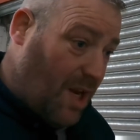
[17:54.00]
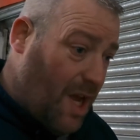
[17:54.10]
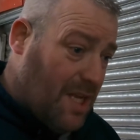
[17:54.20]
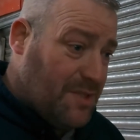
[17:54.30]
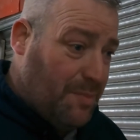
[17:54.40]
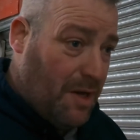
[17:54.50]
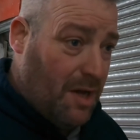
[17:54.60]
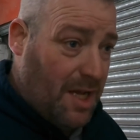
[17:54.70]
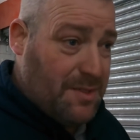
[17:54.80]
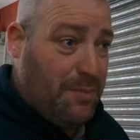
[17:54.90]
As
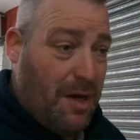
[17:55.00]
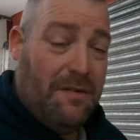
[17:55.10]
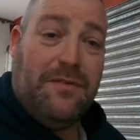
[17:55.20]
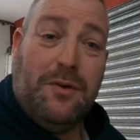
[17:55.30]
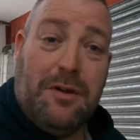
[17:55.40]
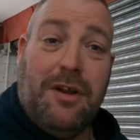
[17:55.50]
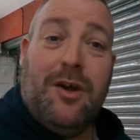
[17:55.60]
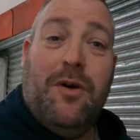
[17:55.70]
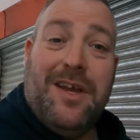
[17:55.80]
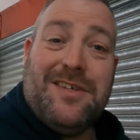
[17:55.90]
per viewer
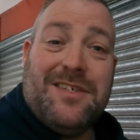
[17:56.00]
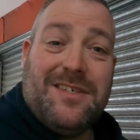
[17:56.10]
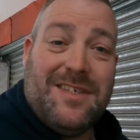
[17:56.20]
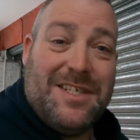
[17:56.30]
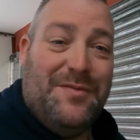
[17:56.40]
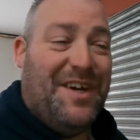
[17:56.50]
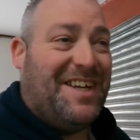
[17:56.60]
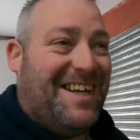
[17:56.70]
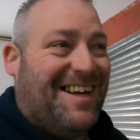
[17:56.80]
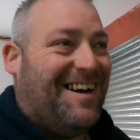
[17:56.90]
requests, this
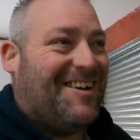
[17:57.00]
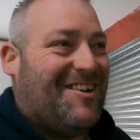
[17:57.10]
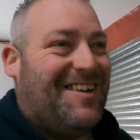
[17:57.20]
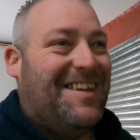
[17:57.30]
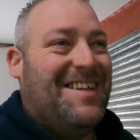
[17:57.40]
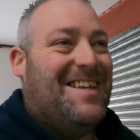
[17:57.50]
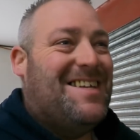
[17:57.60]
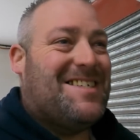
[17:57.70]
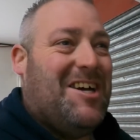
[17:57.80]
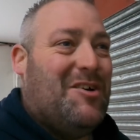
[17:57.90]
video.
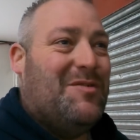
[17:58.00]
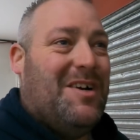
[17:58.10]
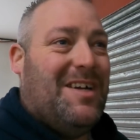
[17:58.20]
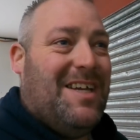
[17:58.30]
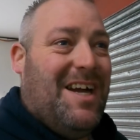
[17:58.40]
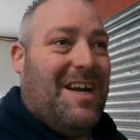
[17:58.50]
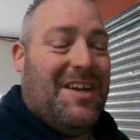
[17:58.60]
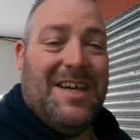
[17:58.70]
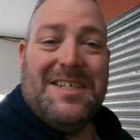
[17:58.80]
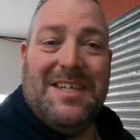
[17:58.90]
So yeah,
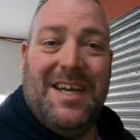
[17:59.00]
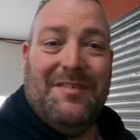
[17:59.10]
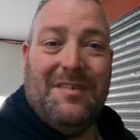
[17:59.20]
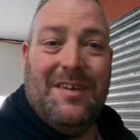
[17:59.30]
that's it